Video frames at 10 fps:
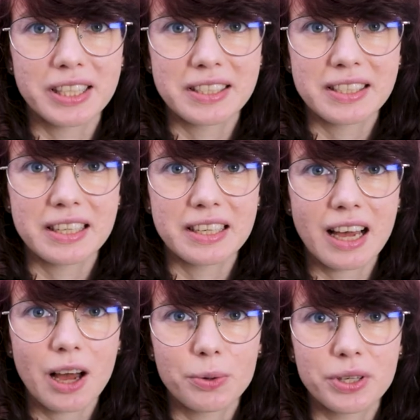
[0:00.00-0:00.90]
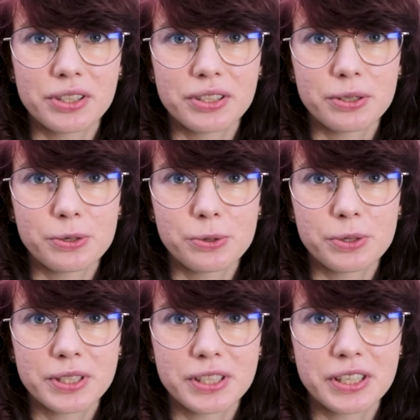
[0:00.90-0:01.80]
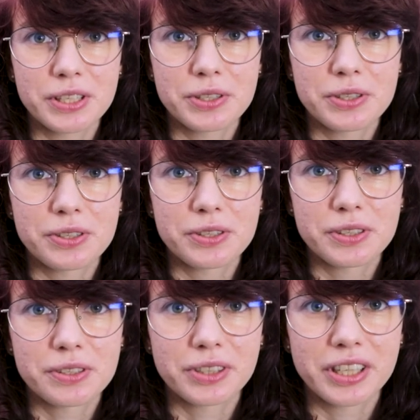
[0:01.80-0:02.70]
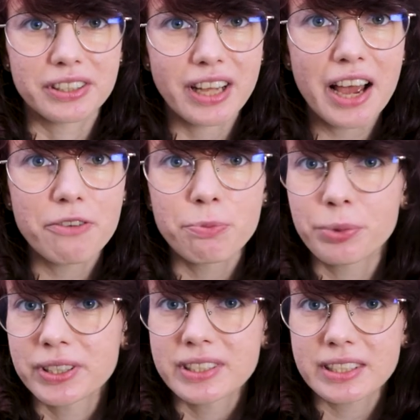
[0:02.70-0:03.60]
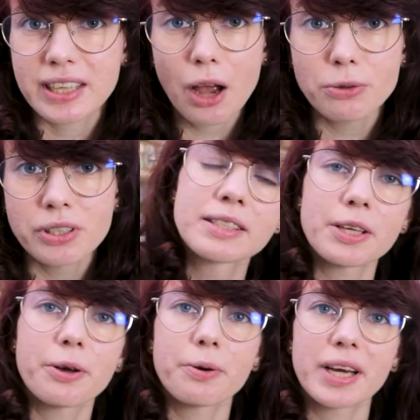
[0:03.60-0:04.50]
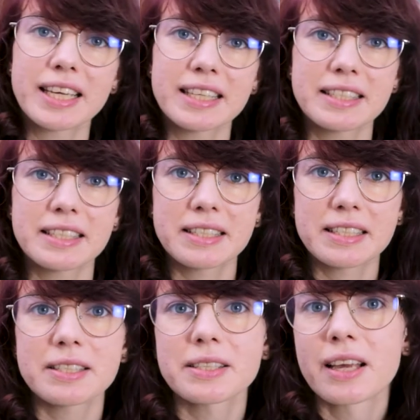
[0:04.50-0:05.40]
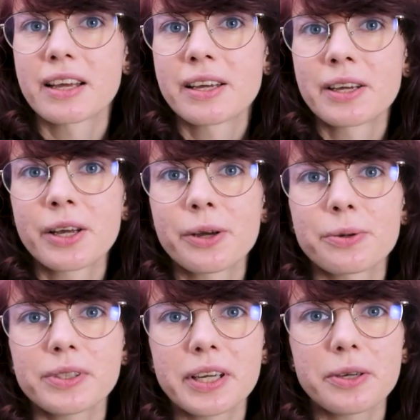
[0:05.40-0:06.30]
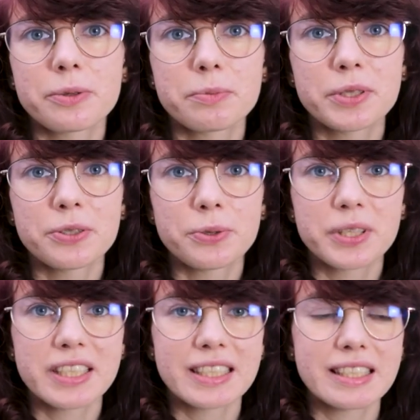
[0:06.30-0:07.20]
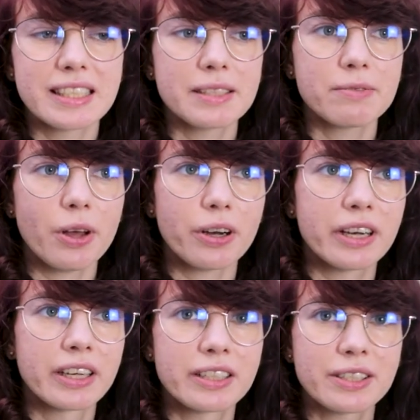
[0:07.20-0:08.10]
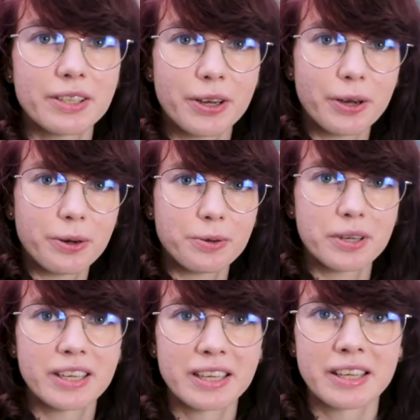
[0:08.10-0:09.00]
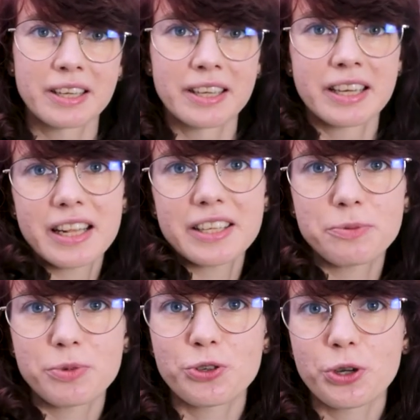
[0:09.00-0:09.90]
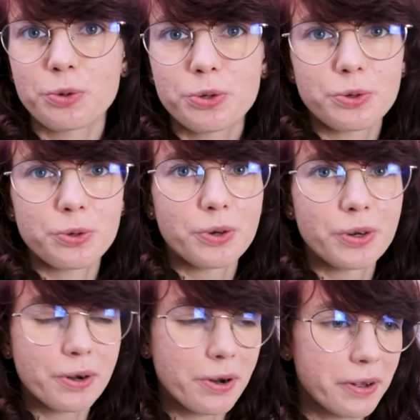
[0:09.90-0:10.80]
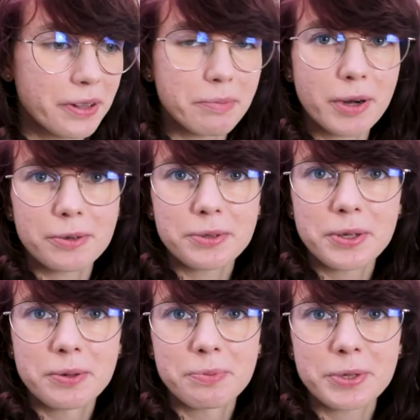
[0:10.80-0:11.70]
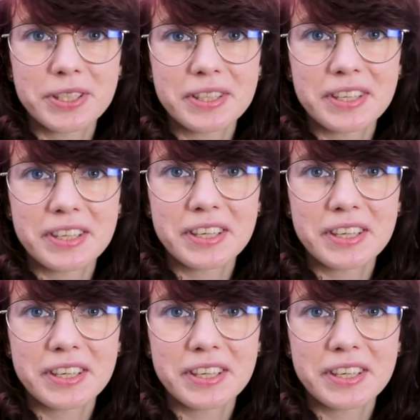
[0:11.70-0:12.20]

can see how it looks in real life printed out. So I guess this is what I will be doing in this vlog. So let me show you all about printing.